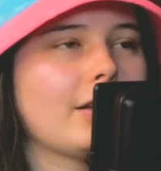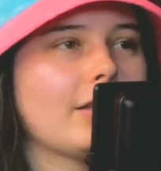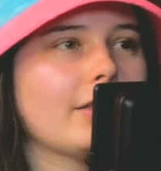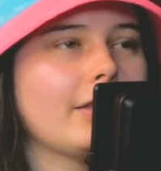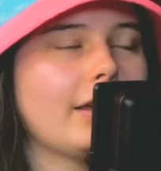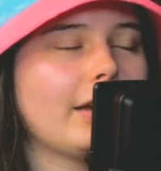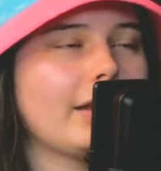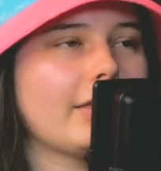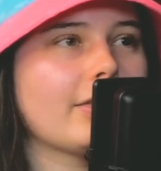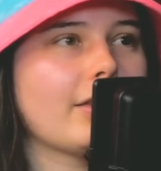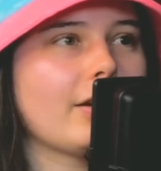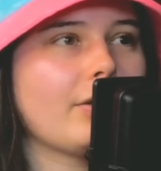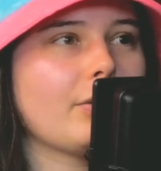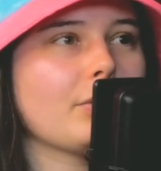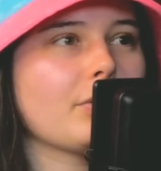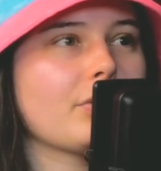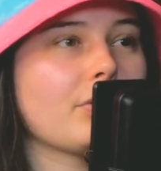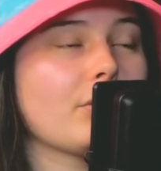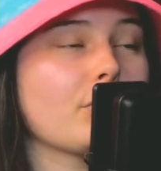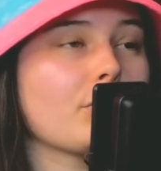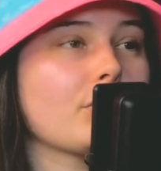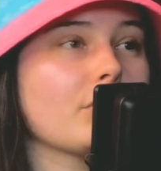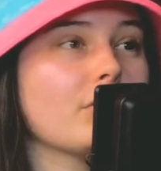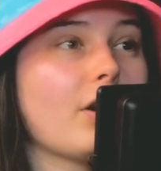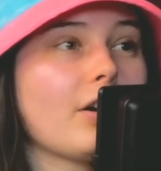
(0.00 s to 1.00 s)

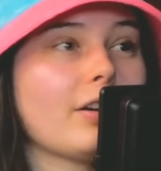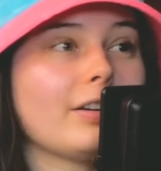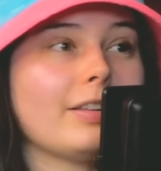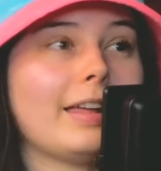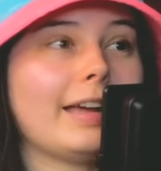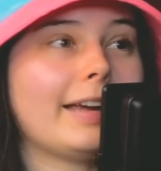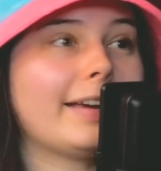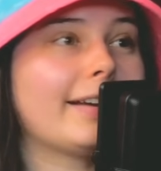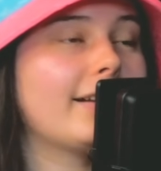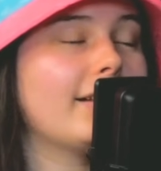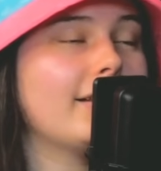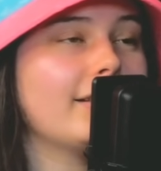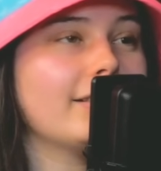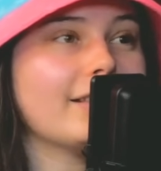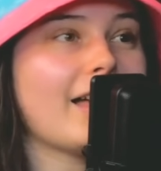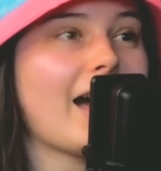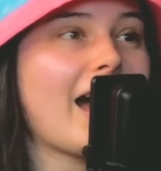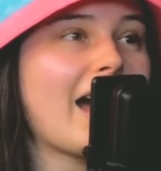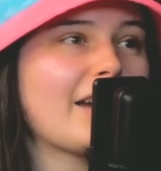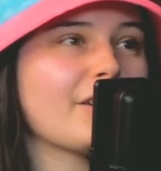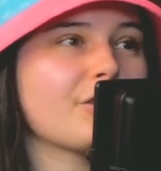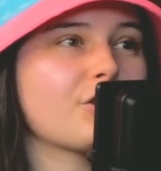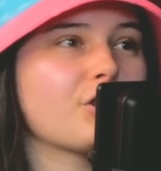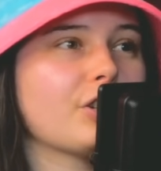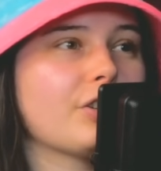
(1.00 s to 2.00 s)
There's a lot of
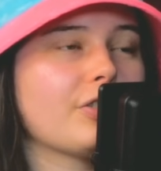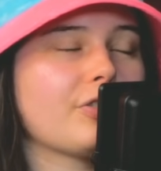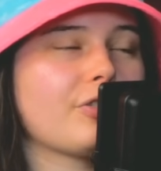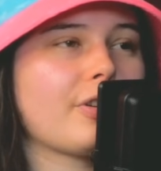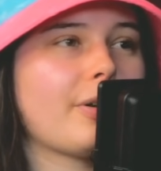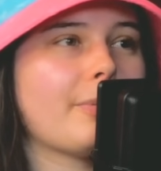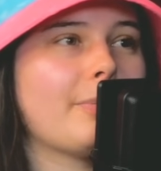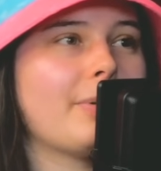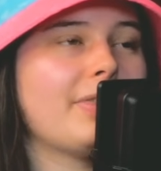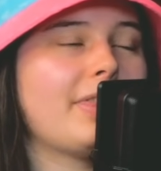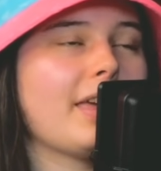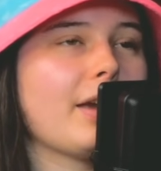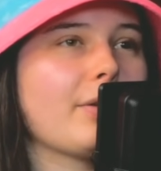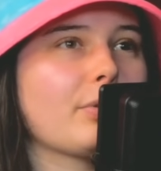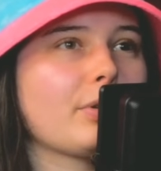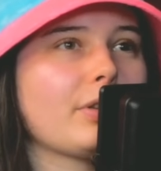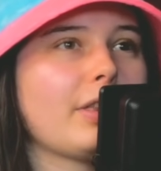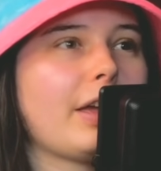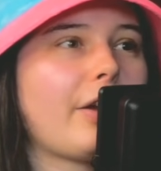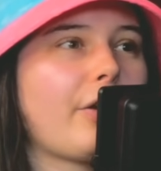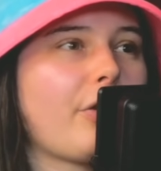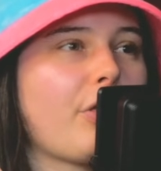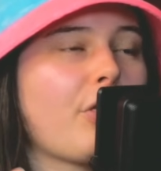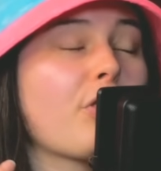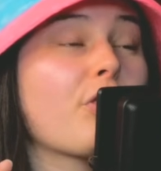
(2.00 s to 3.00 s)
clashes, but they were
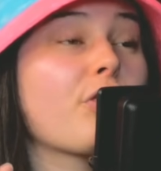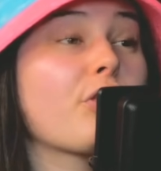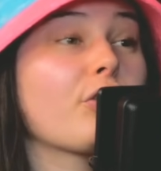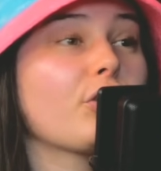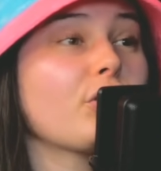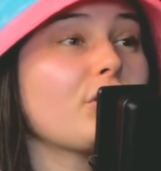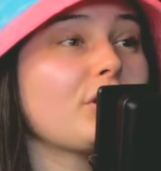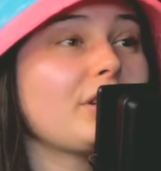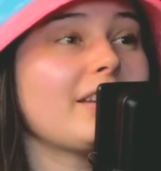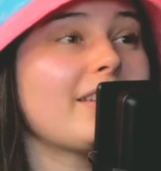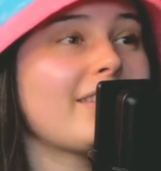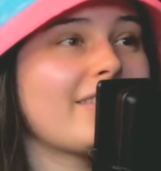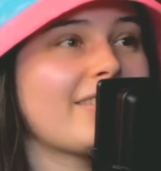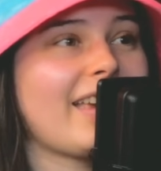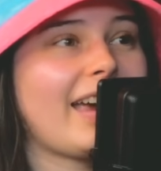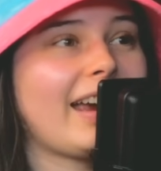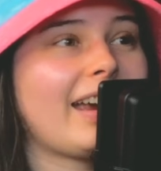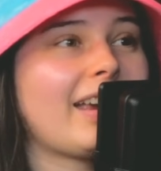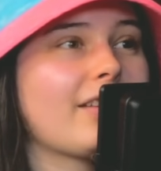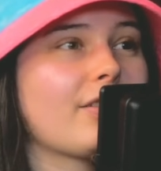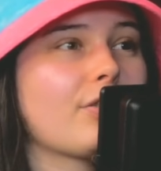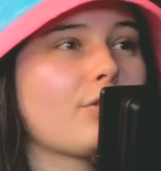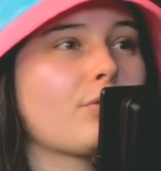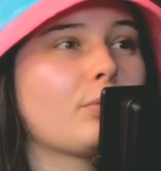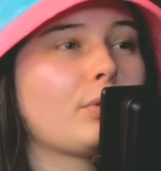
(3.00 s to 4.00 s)
30
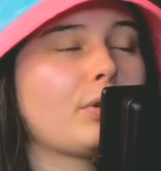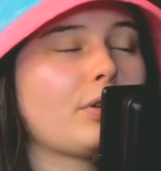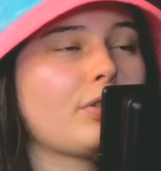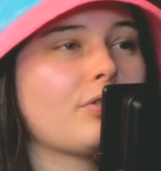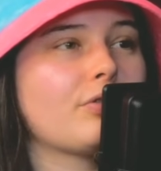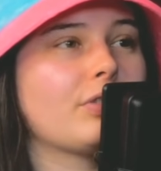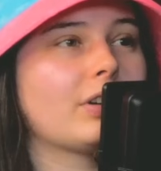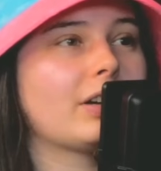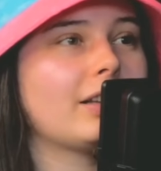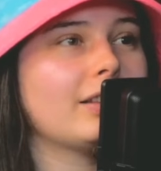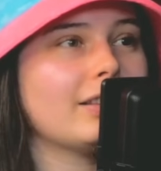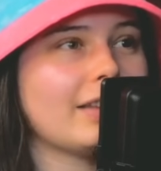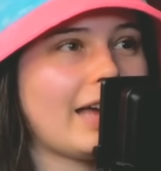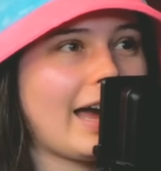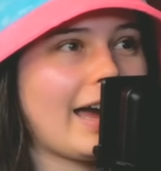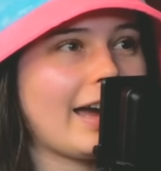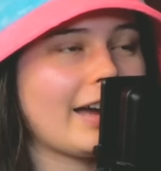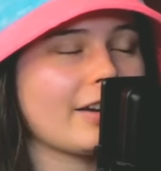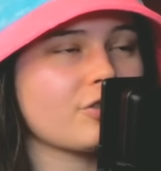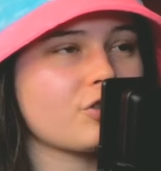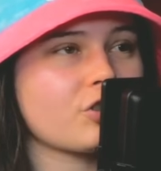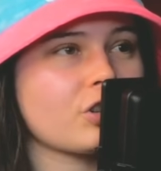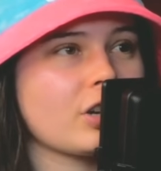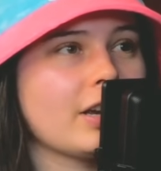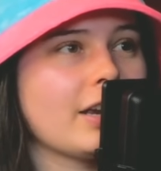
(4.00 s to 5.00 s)
seconds worth of a
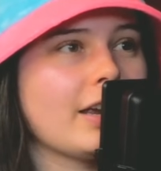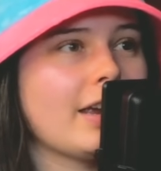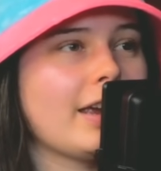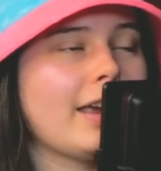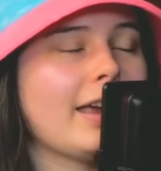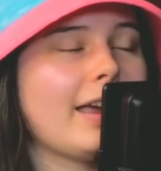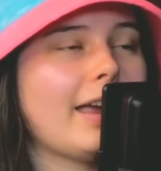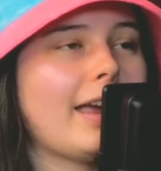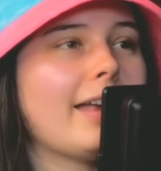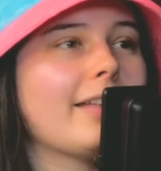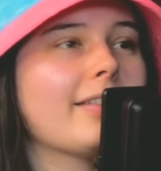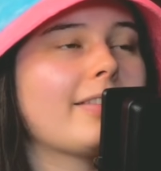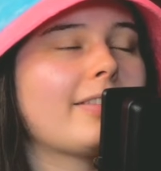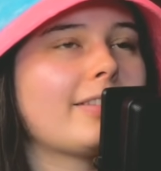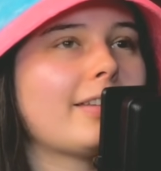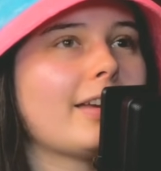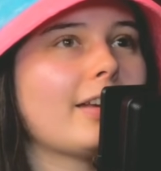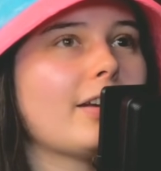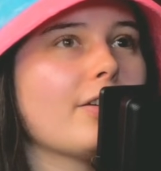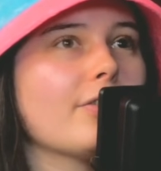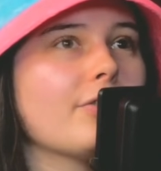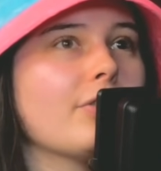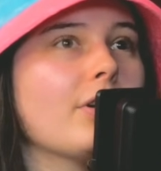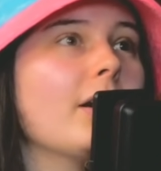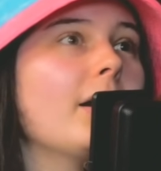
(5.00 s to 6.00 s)
clash,
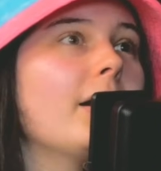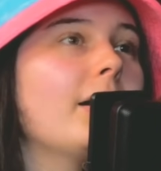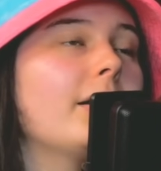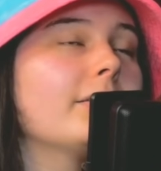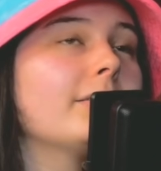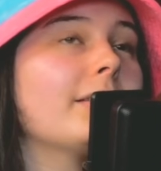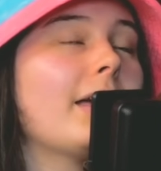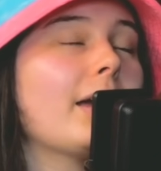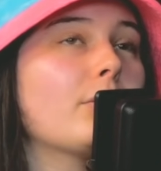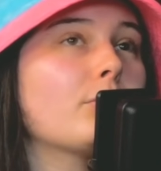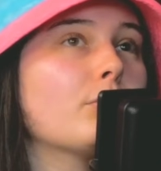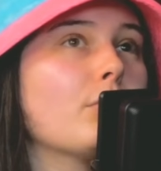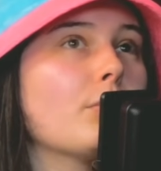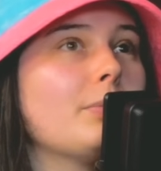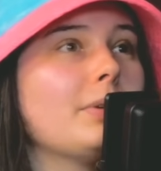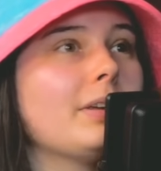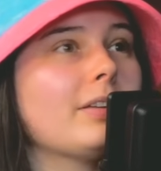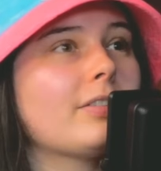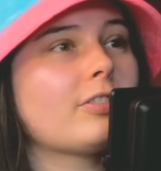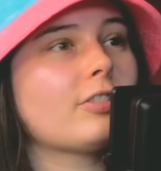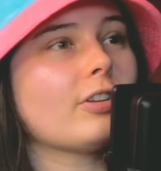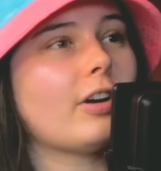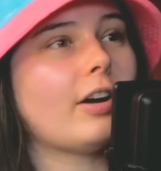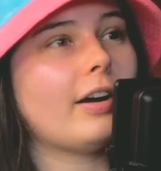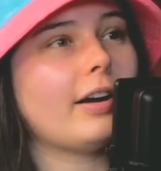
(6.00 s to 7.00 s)
instead of what we
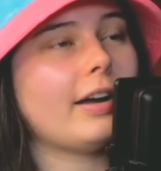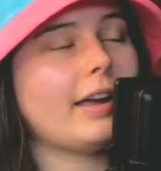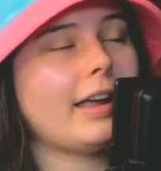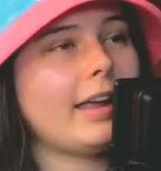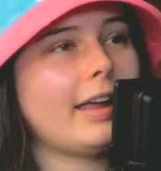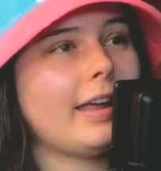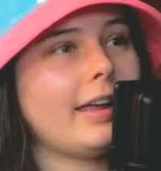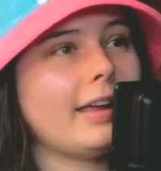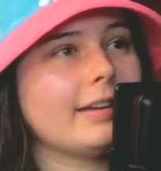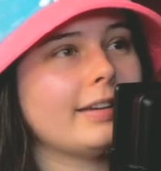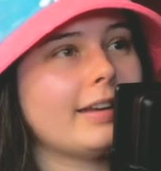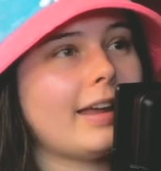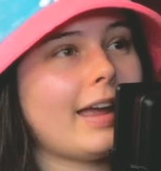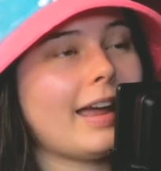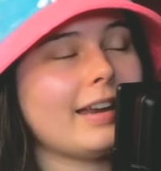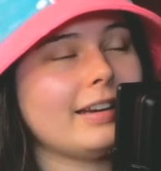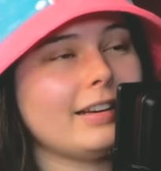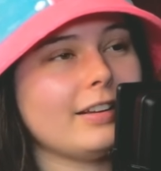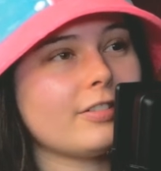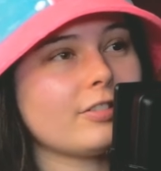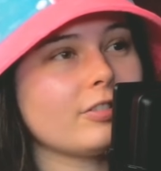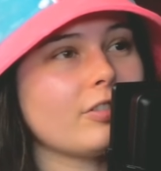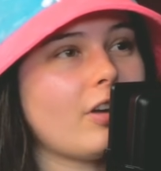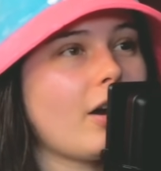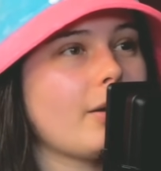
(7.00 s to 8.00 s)
saw in
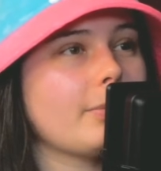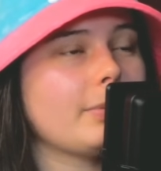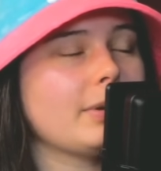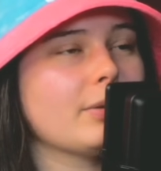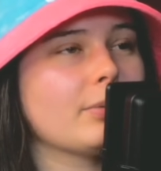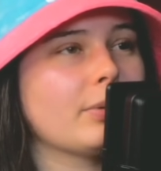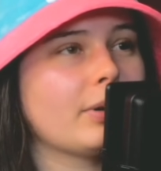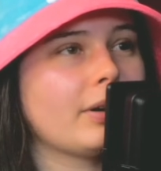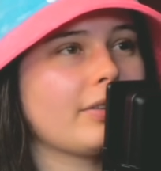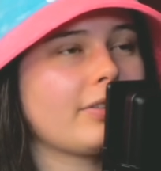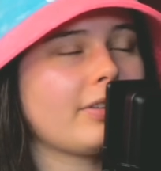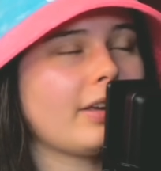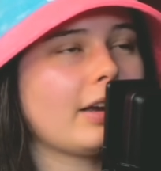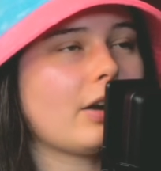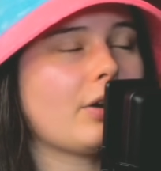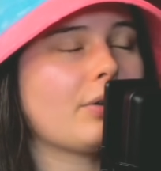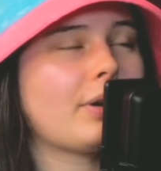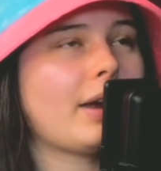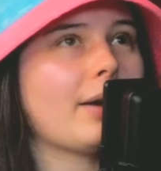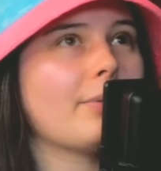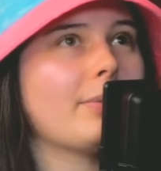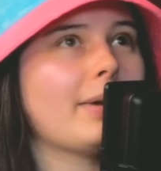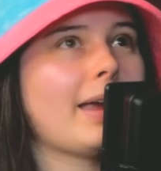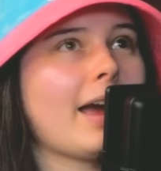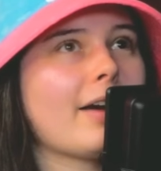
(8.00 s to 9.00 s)
Enies Lobby, where it's
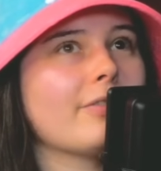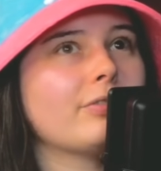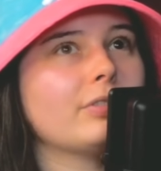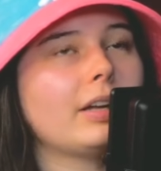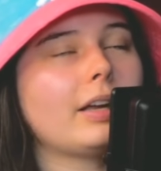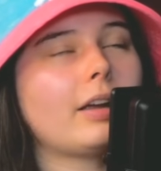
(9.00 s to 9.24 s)
okay, we have